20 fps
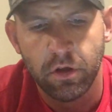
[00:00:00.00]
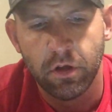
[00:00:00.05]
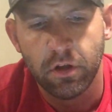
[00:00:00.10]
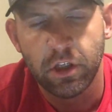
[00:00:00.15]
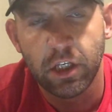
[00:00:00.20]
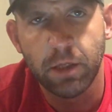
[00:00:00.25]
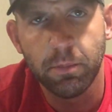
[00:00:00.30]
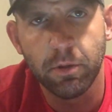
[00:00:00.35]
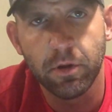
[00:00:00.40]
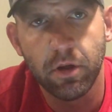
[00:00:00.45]

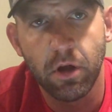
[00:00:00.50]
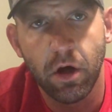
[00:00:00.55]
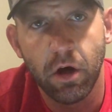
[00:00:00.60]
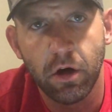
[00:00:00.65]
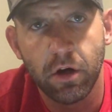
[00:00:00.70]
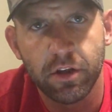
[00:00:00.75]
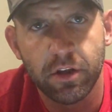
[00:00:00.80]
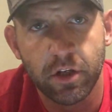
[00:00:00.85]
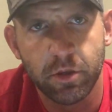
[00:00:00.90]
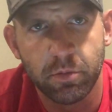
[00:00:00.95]
Keep a log
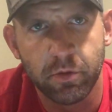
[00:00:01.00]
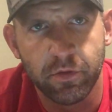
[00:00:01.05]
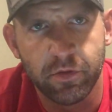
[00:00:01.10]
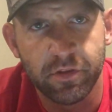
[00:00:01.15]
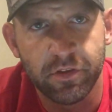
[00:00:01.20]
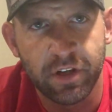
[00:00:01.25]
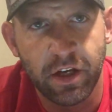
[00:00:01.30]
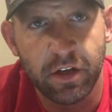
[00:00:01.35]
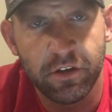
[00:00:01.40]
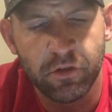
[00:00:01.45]
of the number of
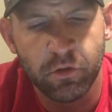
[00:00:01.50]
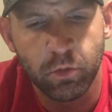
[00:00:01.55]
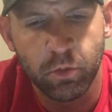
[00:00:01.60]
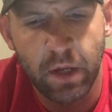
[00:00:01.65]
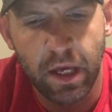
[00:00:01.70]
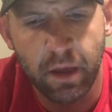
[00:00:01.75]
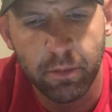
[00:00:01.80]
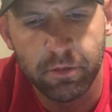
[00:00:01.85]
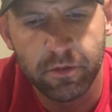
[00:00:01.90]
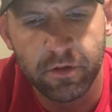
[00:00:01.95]
sets,
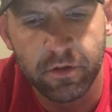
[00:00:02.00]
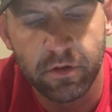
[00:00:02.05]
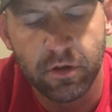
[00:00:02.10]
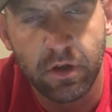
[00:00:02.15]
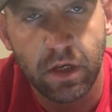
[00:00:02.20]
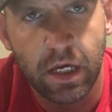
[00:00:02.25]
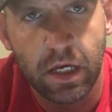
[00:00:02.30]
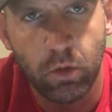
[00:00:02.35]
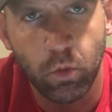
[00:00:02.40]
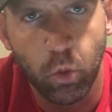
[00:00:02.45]
reps,
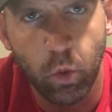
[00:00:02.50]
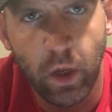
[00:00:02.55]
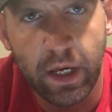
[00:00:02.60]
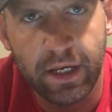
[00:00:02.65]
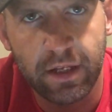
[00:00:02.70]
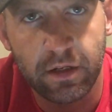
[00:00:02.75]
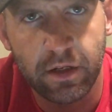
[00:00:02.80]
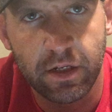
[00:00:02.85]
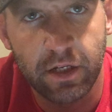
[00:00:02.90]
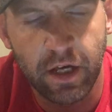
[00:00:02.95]
and
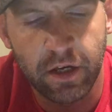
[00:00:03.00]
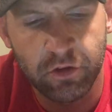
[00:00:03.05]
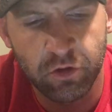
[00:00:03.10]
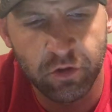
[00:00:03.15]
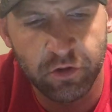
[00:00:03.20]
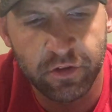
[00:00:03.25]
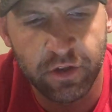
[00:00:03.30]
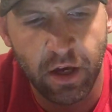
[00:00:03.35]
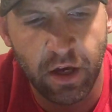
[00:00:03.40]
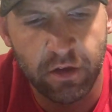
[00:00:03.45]
weight and
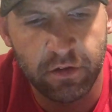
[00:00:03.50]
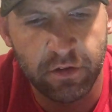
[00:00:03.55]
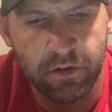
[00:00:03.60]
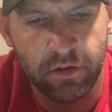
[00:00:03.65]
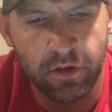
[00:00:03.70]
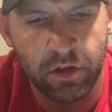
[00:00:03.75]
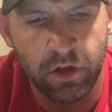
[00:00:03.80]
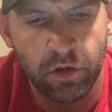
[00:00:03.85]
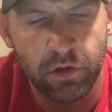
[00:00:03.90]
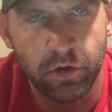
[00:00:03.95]
exercises
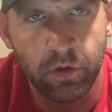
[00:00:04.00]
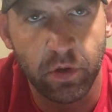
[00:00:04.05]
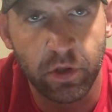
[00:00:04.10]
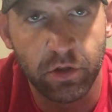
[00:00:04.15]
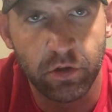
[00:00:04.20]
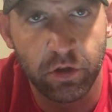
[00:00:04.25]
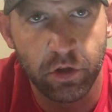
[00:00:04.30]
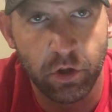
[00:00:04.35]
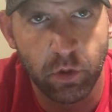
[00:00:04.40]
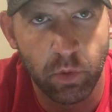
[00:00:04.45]
that you're doing
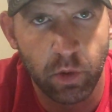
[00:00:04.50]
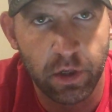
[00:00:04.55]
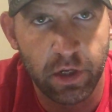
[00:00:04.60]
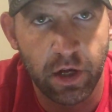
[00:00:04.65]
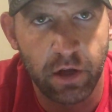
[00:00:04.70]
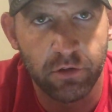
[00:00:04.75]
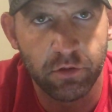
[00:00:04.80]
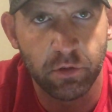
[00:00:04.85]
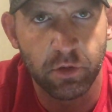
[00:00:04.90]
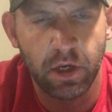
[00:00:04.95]
during your
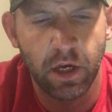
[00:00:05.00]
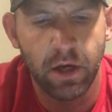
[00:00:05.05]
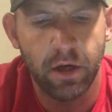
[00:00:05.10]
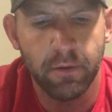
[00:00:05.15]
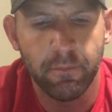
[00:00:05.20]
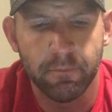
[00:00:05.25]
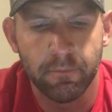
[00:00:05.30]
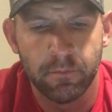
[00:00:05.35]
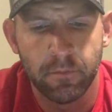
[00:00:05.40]
workouts, okay?